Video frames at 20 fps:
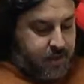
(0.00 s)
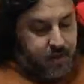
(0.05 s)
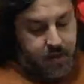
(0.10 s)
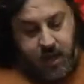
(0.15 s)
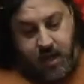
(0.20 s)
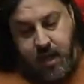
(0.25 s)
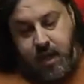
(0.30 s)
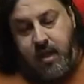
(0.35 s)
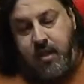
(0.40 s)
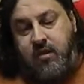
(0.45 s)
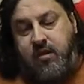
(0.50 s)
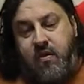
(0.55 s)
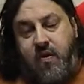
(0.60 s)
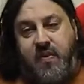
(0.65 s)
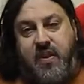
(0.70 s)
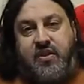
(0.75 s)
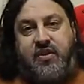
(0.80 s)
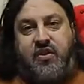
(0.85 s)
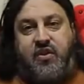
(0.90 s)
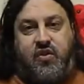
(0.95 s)
And so
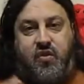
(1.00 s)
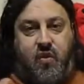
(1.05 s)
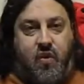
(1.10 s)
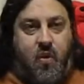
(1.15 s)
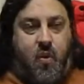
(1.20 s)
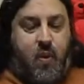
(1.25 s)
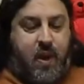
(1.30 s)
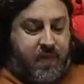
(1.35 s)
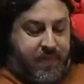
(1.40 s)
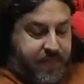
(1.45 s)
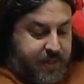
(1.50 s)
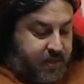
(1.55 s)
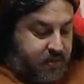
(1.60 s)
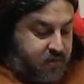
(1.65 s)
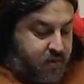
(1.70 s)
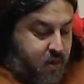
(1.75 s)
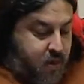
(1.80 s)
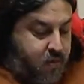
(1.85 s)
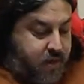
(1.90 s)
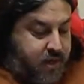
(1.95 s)
this is sort of the way
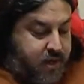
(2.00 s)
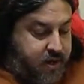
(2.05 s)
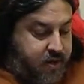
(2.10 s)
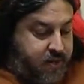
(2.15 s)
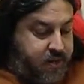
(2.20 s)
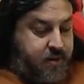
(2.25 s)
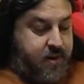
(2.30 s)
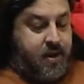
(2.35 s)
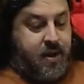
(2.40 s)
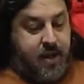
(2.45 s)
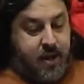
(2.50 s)
things go here.